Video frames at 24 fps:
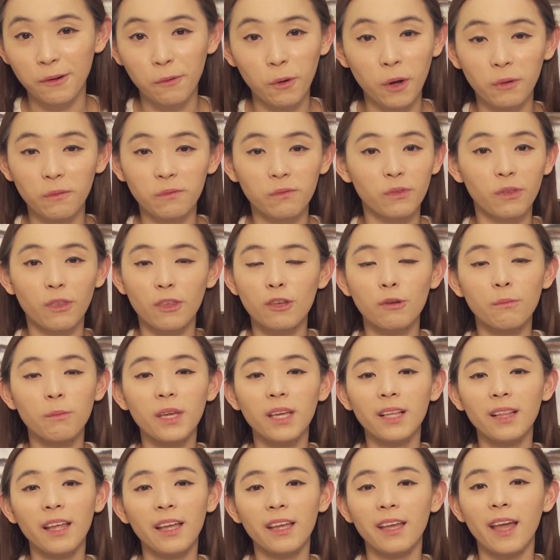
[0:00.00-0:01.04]
Well, to
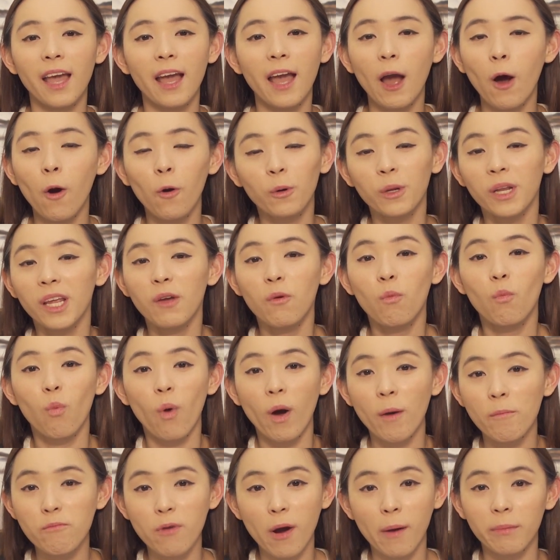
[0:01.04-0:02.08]
me, like, owning
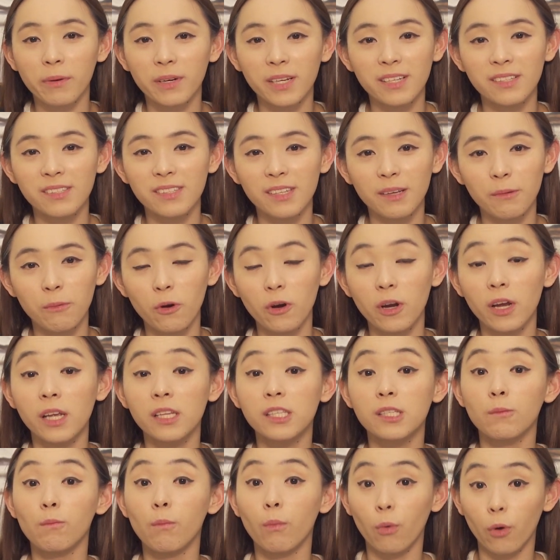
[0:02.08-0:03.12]
one property in Singapore
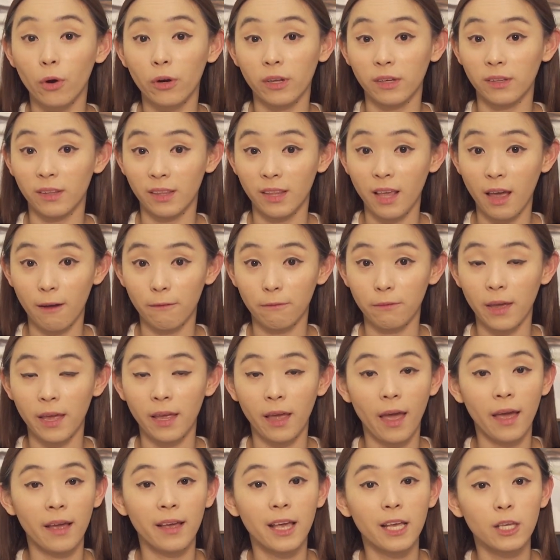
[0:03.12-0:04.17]
is more than enough.
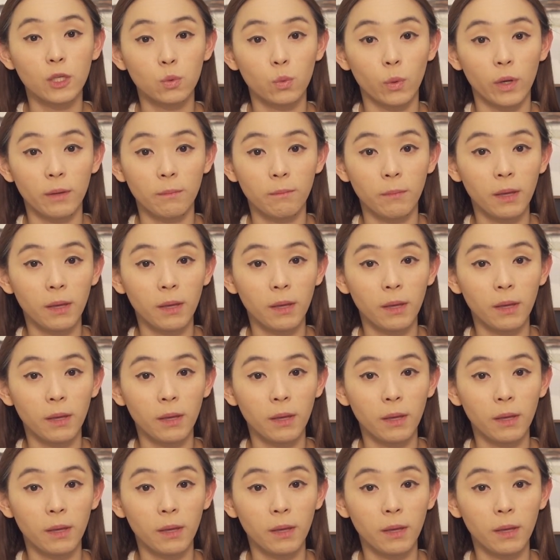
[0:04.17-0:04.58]
And guess what?